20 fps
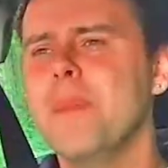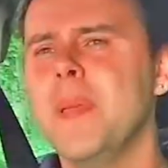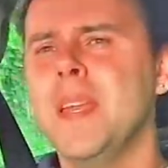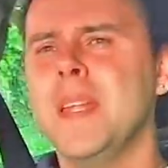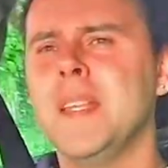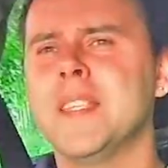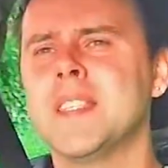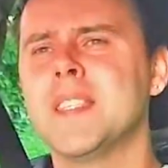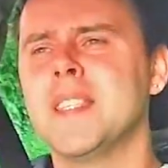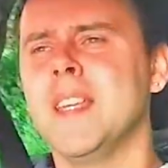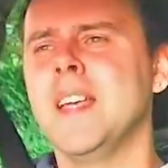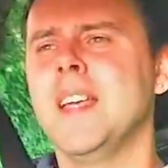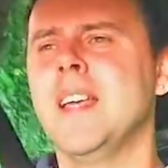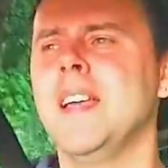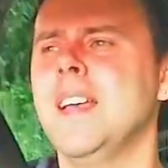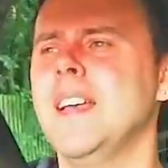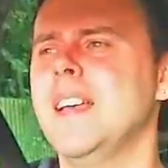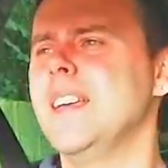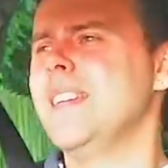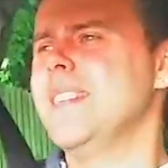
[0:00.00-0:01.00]
It's
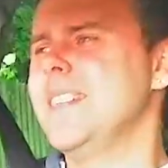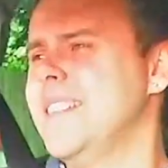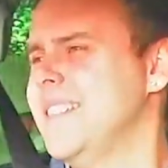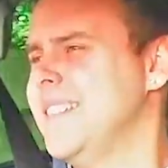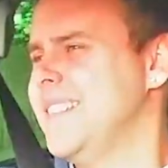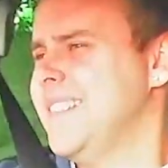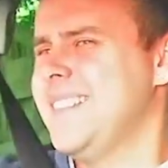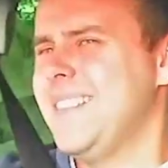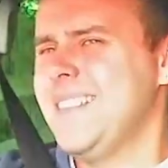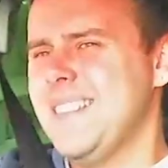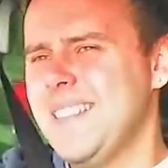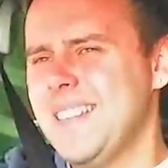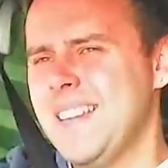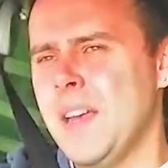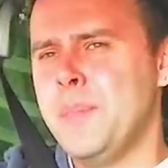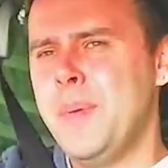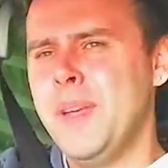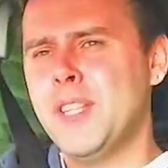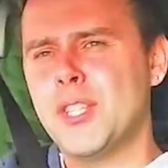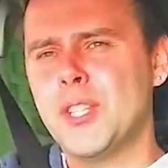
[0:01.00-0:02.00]
a
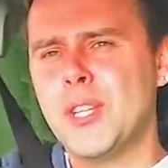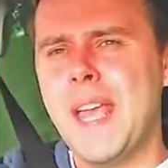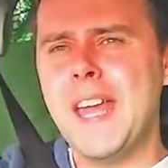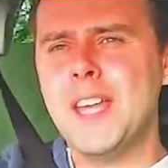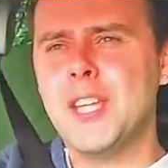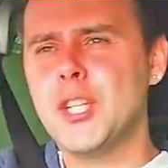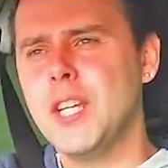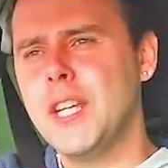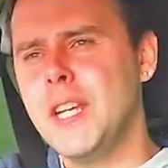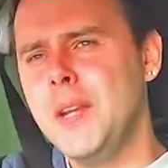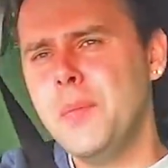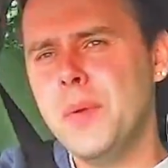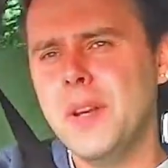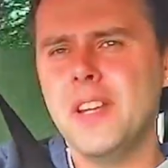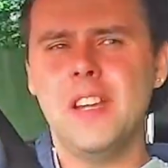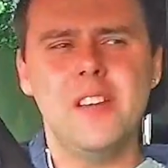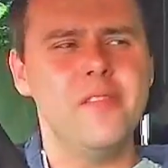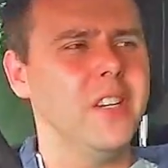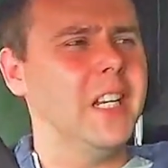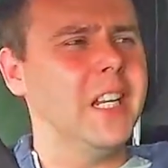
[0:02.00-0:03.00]
bit sketchy when
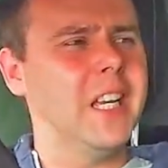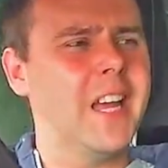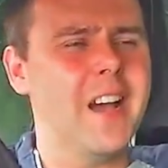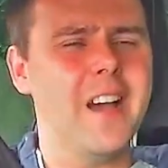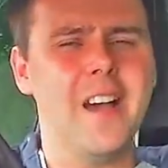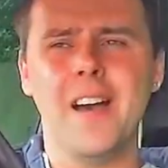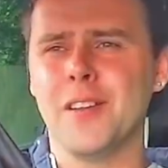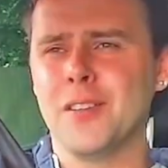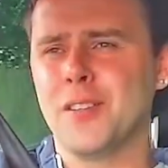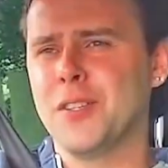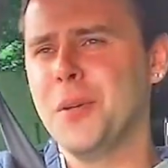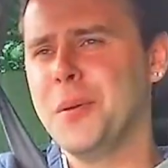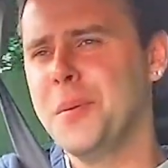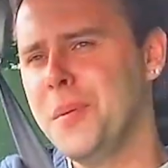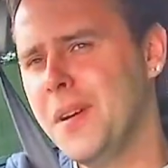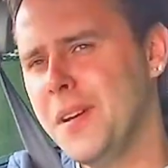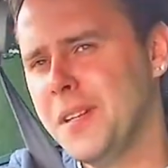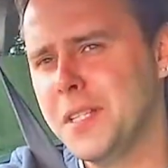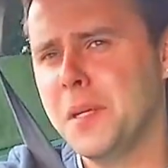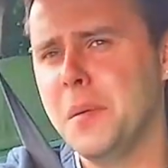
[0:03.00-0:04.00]
you're even in a car, so
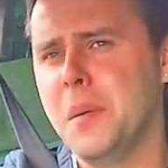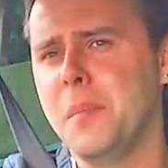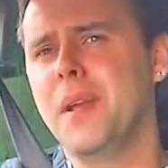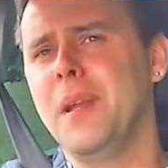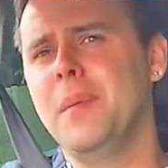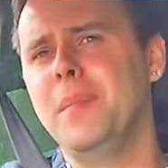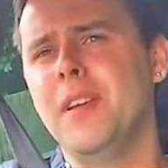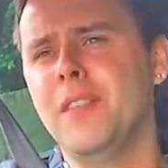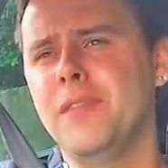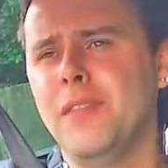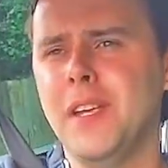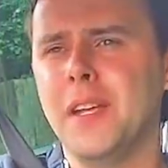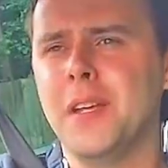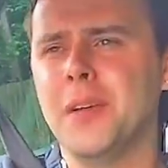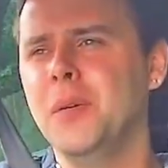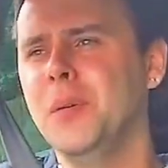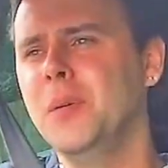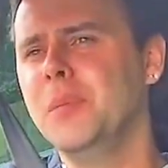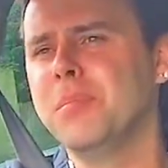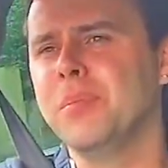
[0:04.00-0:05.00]
to come up in a big
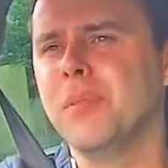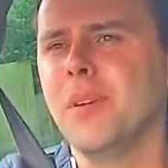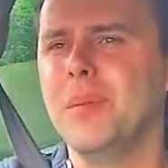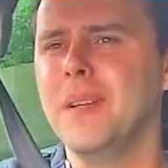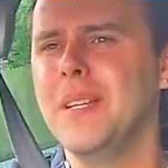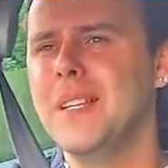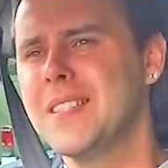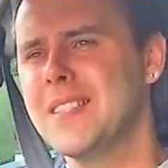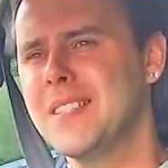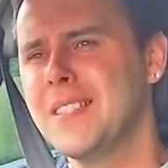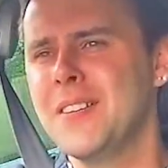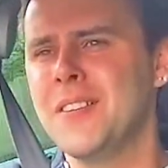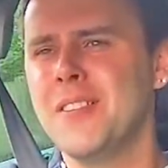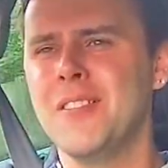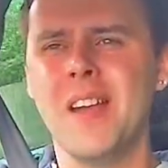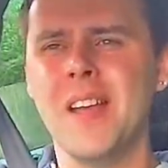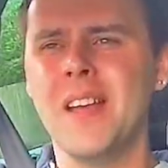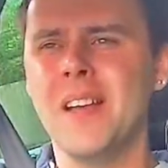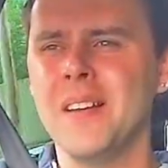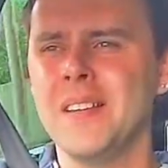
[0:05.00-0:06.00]
vehicle probably isn't a
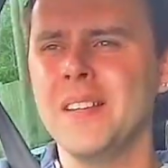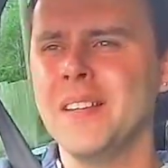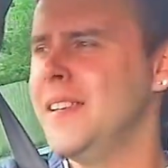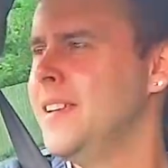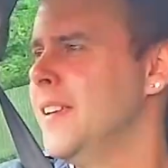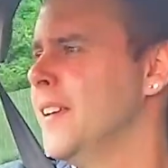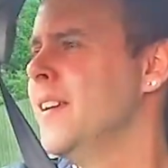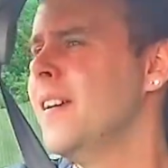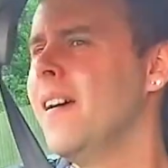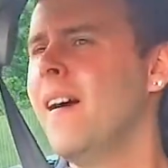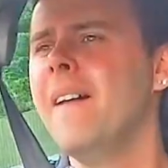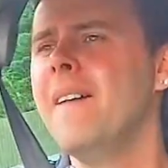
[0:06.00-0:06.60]
great idea,